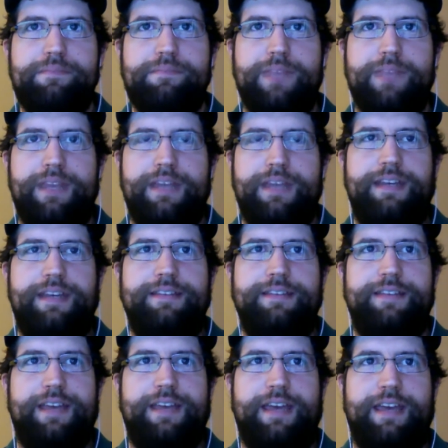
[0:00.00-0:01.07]
It
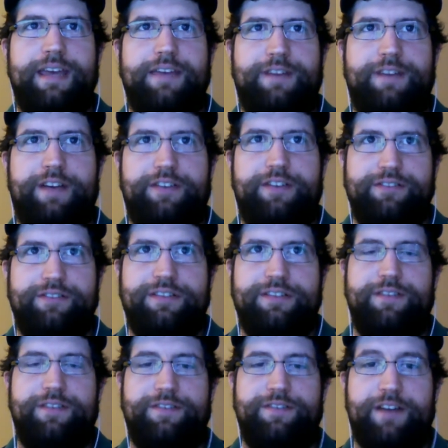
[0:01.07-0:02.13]
is a
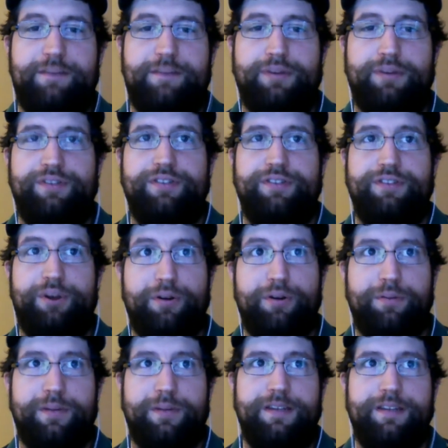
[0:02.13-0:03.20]
575-person
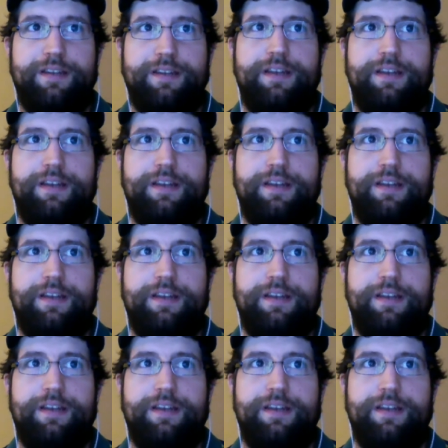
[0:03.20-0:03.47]
tournament.